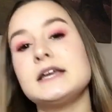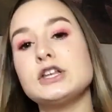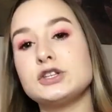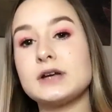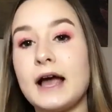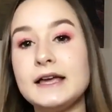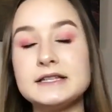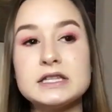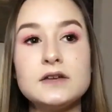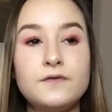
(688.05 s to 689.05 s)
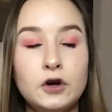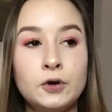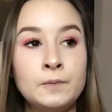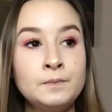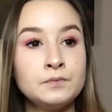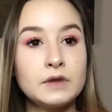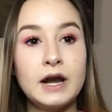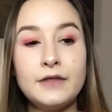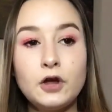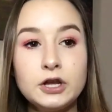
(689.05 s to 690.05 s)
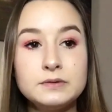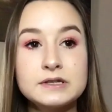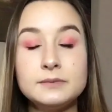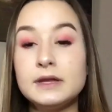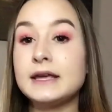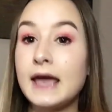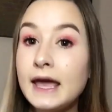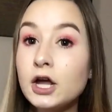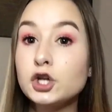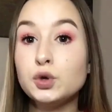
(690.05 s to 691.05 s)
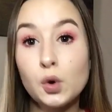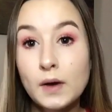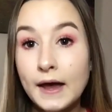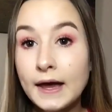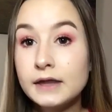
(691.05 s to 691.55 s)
So the guy gets on the phone, and I thought he was going to be like, hey, are you okay?